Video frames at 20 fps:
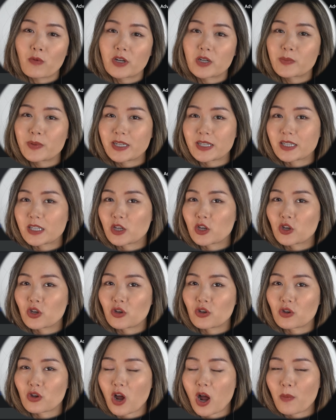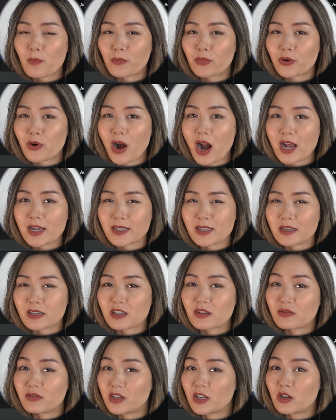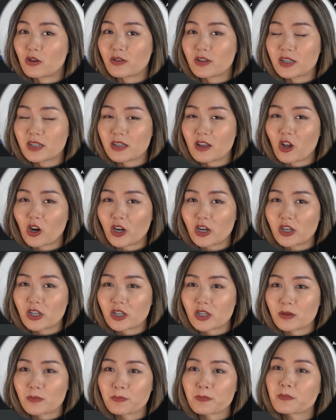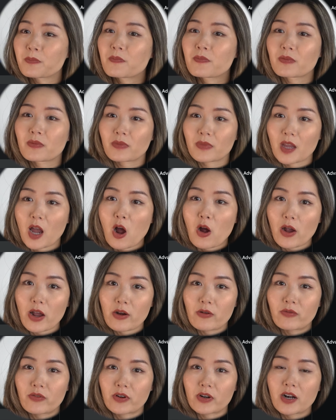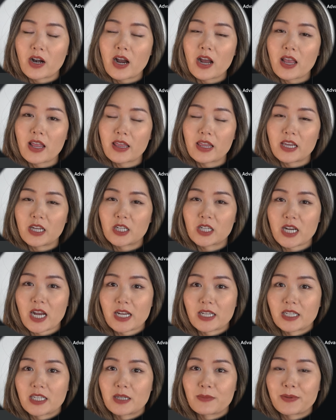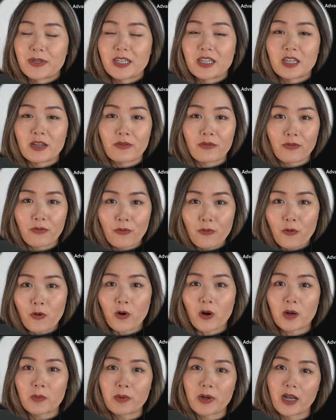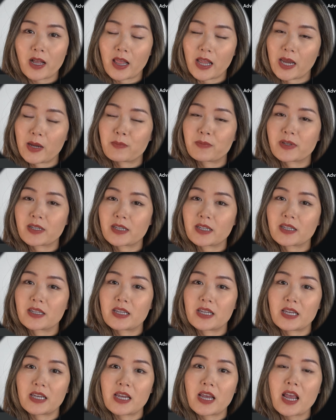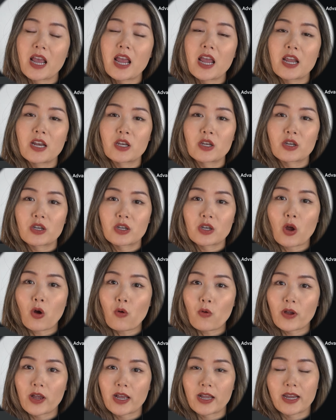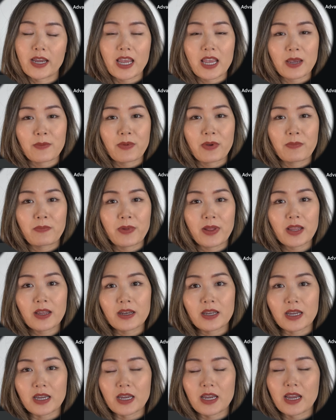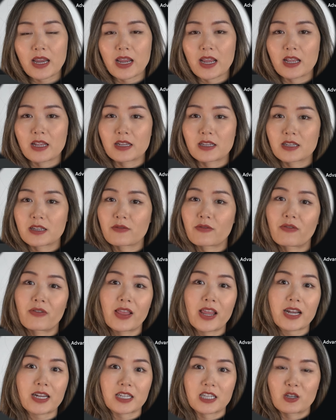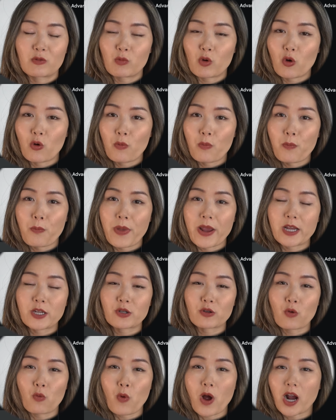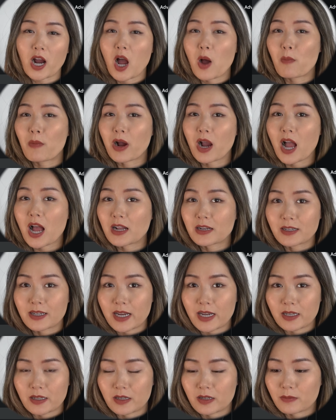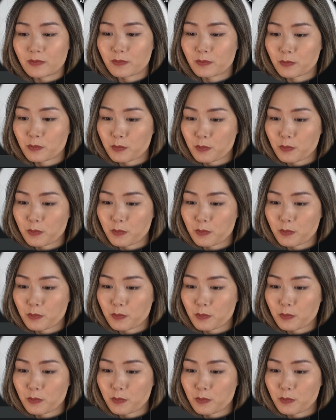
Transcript: which means it could not process a video this large. However, the ChatGPT-4 claims the token capability is flexible based on what content.